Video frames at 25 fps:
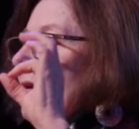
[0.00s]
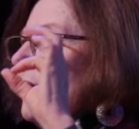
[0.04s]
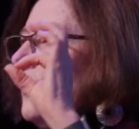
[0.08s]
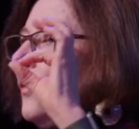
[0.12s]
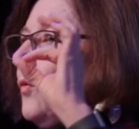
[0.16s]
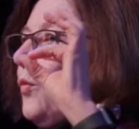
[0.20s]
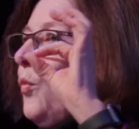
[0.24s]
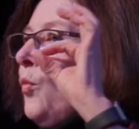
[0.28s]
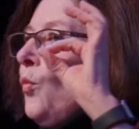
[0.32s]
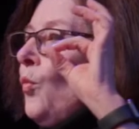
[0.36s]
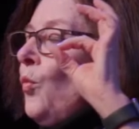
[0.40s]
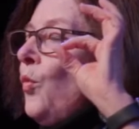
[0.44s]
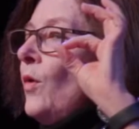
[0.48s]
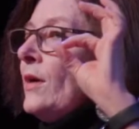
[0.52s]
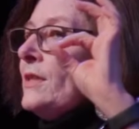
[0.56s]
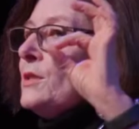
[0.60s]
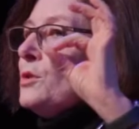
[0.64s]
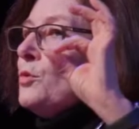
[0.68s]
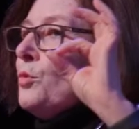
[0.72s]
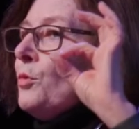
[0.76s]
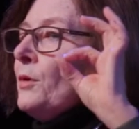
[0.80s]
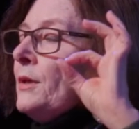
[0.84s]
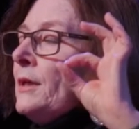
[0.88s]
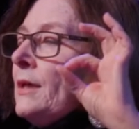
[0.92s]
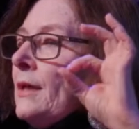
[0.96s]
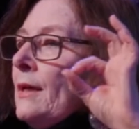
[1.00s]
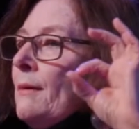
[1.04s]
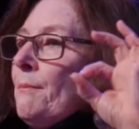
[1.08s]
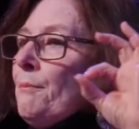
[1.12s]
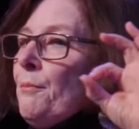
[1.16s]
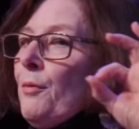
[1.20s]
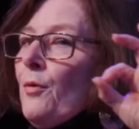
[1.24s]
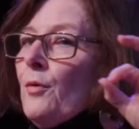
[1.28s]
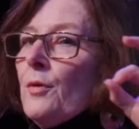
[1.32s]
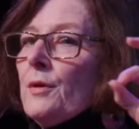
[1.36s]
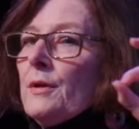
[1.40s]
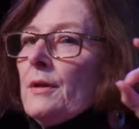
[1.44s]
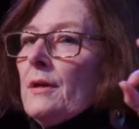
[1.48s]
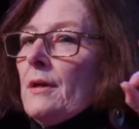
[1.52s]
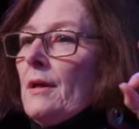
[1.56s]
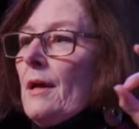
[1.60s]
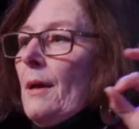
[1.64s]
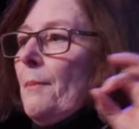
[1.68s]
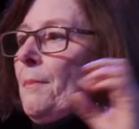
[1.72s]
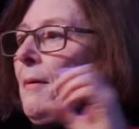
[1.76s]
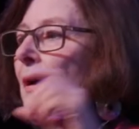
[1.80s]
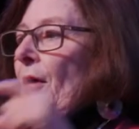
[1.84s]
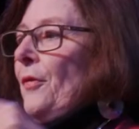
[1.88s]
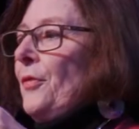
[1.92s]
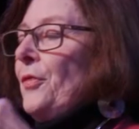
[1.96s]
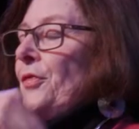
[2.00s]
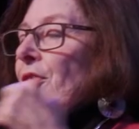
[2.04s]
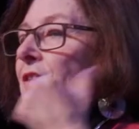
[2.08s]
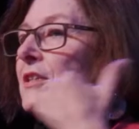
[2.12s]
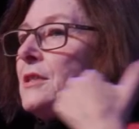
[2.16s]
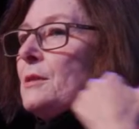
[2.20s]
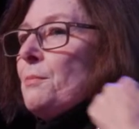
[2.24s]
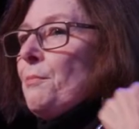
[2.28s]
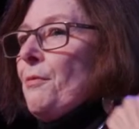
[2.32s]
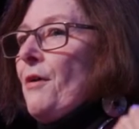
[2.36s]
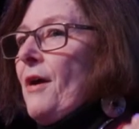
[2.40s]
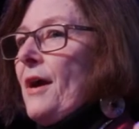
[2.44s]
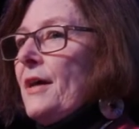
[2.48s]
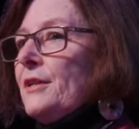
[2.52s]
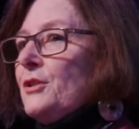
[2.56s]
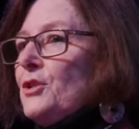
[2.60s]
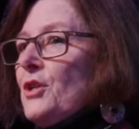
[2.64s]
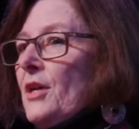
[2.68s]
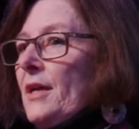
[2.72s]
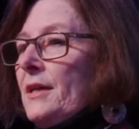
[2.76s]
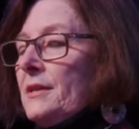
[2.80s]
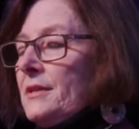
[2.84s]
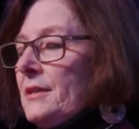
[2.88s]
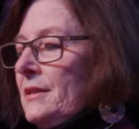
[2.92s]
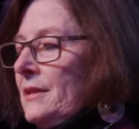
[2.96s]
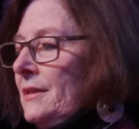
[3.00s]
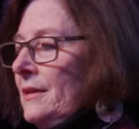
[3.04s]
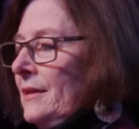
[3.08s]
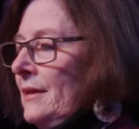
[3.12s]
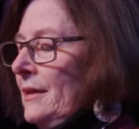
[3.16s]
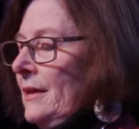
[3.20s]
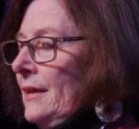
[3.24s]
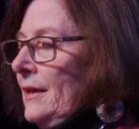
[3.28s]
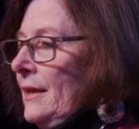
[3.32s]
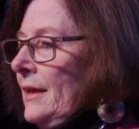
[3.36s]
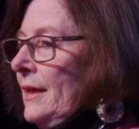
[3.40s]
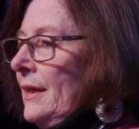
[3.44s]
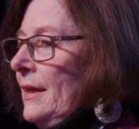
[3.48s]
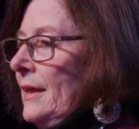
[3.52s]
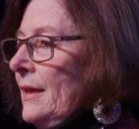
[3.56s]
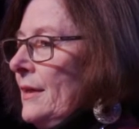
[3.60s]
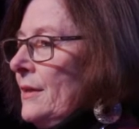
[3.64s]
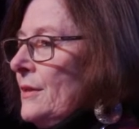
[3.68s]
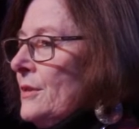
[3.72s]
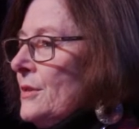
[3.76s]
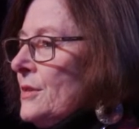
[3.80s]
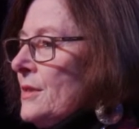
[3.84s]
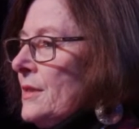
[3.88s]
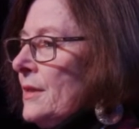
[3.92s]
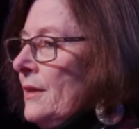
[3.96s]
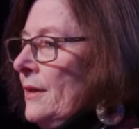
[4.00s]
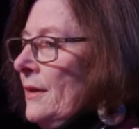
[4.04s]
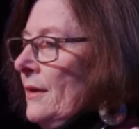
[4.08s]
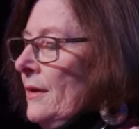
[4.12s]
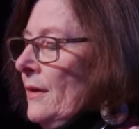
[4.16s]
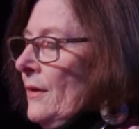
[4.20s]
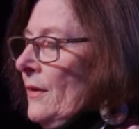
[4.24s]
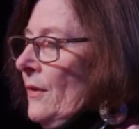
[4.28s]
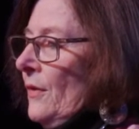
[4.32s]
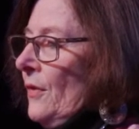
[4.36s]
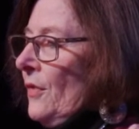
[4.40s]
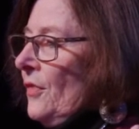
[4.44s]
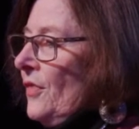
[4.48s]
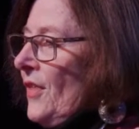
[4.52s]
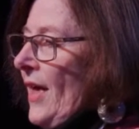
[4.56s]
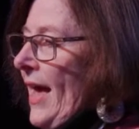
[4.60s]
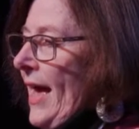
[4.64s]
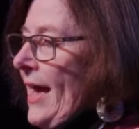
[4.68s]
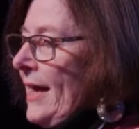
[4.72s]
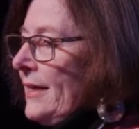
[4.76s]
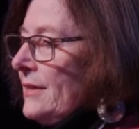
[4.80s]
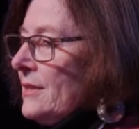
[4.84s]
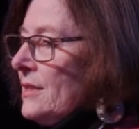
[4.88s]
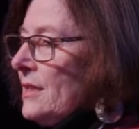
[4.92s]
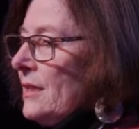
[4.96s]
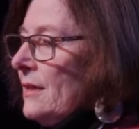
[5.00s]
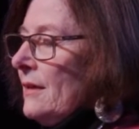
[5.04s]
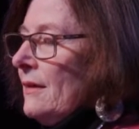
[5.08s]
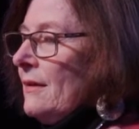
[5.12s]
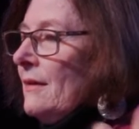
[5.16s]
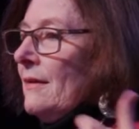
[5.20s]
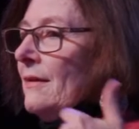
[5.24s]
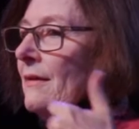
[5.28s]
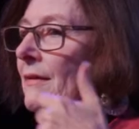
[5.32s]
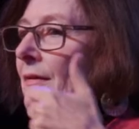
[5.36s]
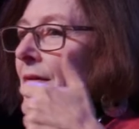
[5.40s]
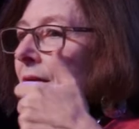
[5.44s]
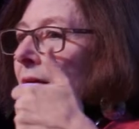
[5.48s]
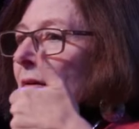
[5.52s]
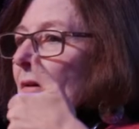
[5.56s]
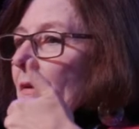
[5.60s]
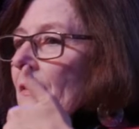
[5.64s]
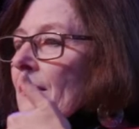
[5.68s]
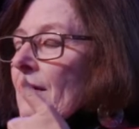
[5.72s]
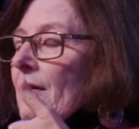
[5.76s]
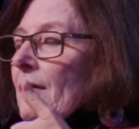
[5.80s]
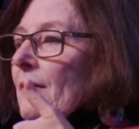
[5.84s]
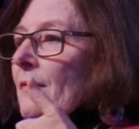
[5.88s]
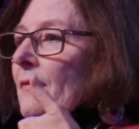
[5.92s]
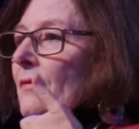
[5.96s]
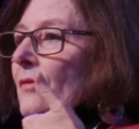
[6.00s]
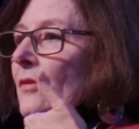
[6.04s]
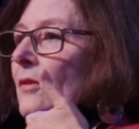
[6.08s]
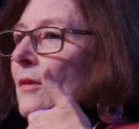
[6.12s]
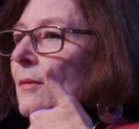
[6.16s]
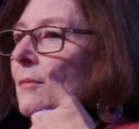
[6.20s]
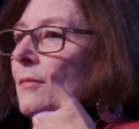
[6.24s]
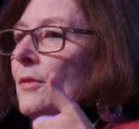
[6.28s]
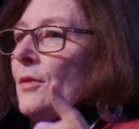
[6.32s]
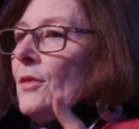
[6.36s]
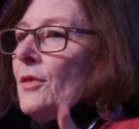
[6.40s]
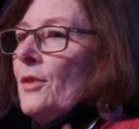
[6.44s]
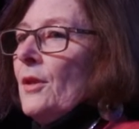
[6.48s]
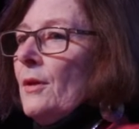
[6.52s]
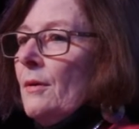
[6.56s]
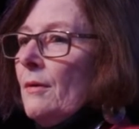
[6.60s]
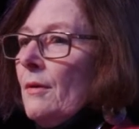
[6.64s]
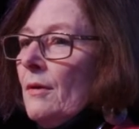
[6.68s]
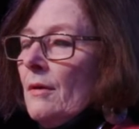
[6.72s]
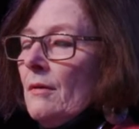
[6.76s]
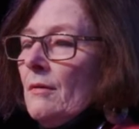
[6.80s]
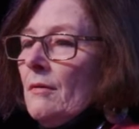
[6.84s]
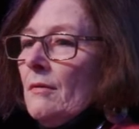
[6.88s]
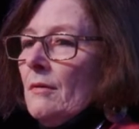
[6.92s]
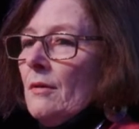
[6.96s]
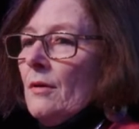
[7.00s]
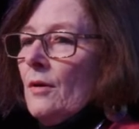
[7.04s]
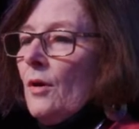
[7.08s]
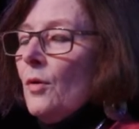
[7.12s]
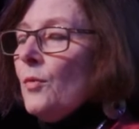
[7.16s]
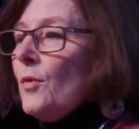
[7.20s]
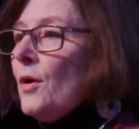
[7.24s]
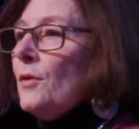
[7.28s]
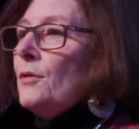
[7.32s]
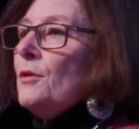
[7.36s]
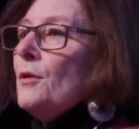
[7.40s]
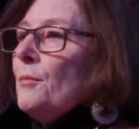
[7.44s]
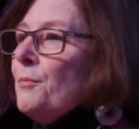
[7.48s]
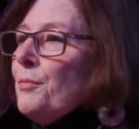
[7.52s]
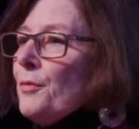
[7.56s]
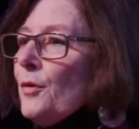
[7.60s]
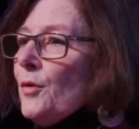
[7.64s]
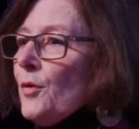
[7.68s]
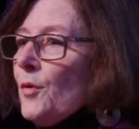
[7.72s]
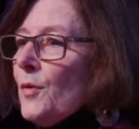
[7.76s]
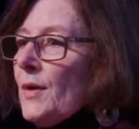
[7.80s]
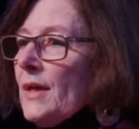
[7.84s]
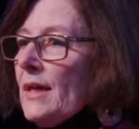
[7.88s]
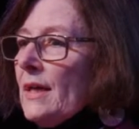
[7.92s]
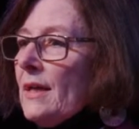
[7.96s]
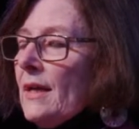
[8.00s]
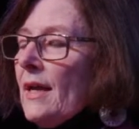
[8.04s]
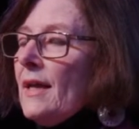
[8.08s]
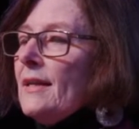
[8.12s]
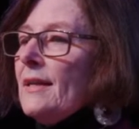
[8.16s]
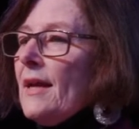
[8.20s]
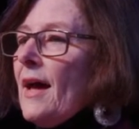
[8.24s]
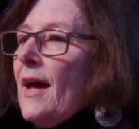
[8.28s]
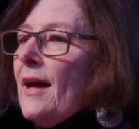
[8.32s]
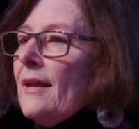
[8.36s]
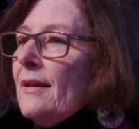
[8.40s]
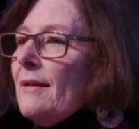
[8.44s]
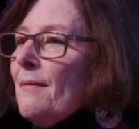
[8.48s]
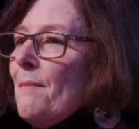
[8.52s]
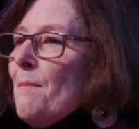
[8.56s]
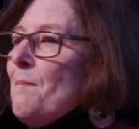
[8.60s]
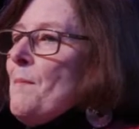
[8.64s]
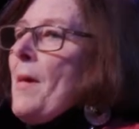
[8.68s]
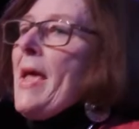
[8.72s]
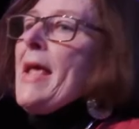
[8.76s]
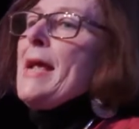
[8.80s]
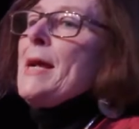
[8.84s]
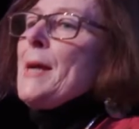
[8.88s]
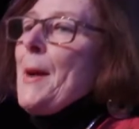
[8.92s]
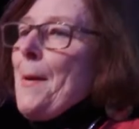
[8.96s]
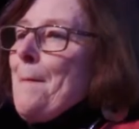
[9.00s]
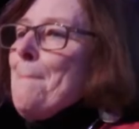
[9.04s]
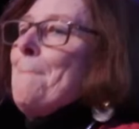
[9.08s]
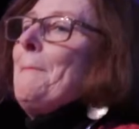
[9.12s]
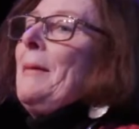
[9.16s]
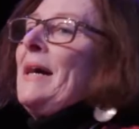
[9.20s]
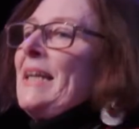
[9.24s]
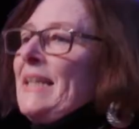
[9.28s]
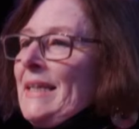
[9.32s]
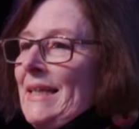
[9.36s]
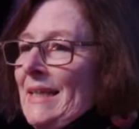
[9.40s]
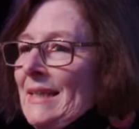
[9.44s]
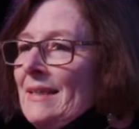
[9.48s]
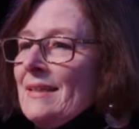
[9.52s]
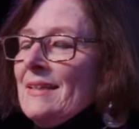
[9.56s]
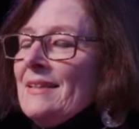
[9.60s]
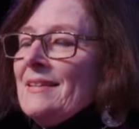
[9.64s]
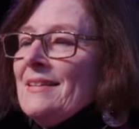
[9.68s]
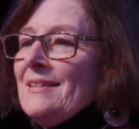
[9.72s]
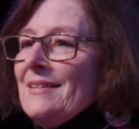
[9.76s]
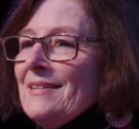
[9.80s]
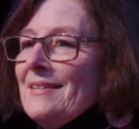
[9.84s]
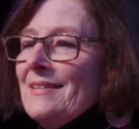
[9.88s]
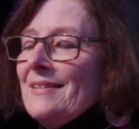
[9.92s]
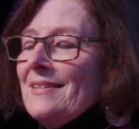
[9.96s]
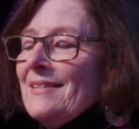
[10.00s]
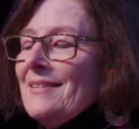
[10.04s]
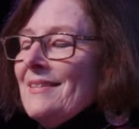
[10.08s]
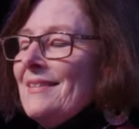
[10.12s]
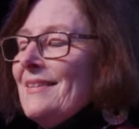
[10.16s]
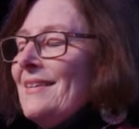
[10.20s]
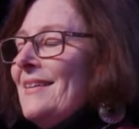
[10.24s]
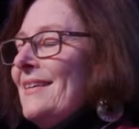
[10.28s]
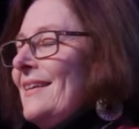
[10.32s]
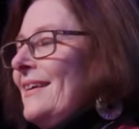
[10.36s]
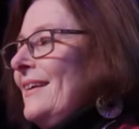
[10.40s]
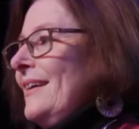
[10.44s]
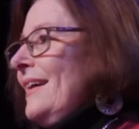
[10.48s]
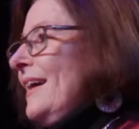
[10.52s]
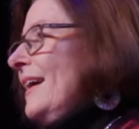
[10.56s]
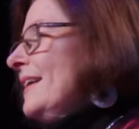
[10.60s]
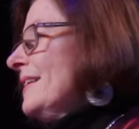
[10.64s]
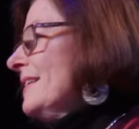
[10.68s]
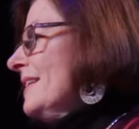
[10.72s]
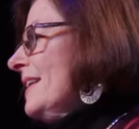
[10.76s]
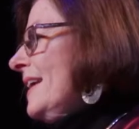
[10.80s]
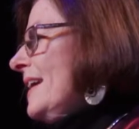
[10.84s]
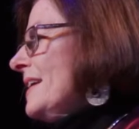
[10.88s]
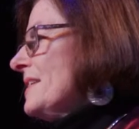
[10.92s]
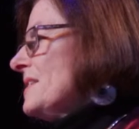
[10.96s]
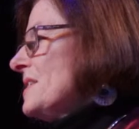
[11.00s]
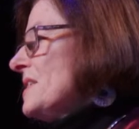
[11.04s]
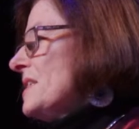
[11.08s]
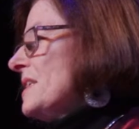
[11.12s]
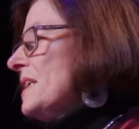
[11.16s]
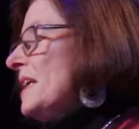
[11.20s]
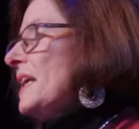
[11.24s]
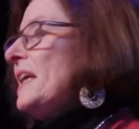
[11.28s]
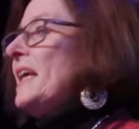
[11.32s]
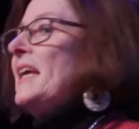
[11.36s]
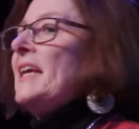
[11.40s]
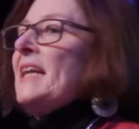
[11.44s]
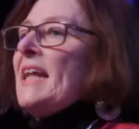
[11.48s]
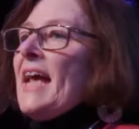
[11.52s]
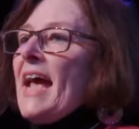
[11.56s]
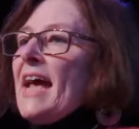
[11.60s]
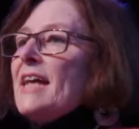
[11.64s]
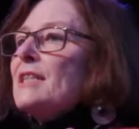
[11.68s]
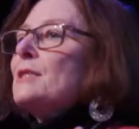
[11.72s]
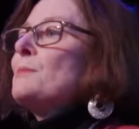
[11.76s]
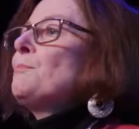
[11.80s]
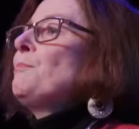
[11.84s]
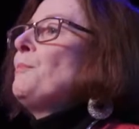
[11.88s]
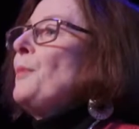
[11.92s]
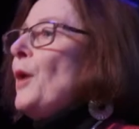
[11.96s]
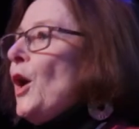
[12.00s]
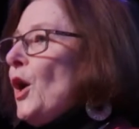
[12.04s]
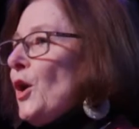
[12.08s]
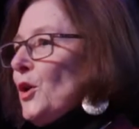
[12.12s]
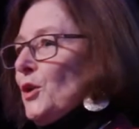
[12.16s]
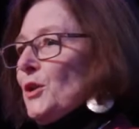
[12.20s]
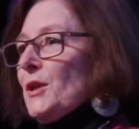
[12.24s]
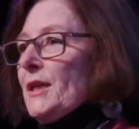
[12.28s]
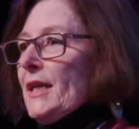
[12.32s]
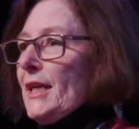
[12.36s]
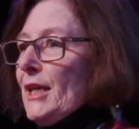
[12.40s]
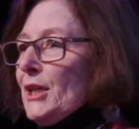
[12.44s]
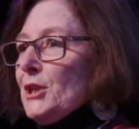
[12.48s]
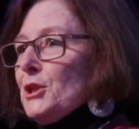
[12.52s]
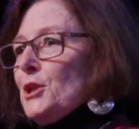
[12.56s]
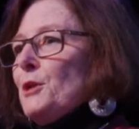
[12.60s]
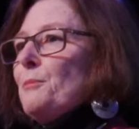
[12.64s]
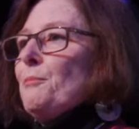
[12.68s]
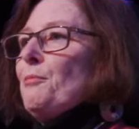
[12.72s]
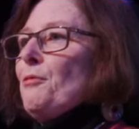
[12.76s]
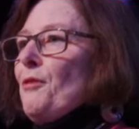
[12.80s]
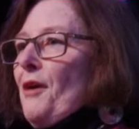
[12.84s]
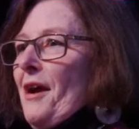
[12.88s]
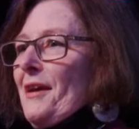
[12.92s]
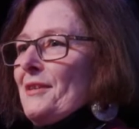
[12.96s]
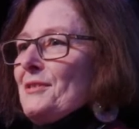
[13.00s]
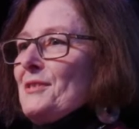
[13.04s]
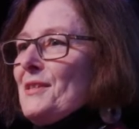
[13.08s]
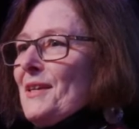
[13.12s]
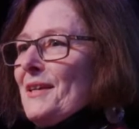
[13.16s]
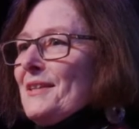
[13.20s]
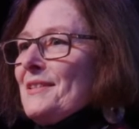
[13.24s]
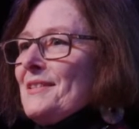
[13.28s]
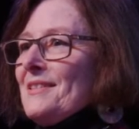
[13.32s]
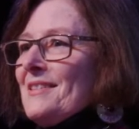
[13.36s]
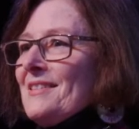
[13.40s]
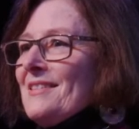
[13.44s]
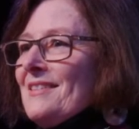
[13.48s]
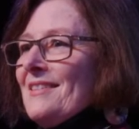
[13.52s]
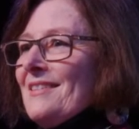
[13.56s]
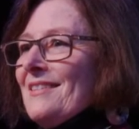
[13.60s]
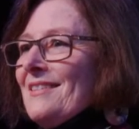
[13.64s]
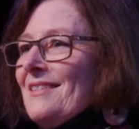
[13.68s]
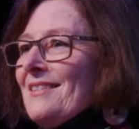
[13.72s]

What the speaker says: what's really important about this project is that the Corona Brewery cannot make money unless it has barley to process.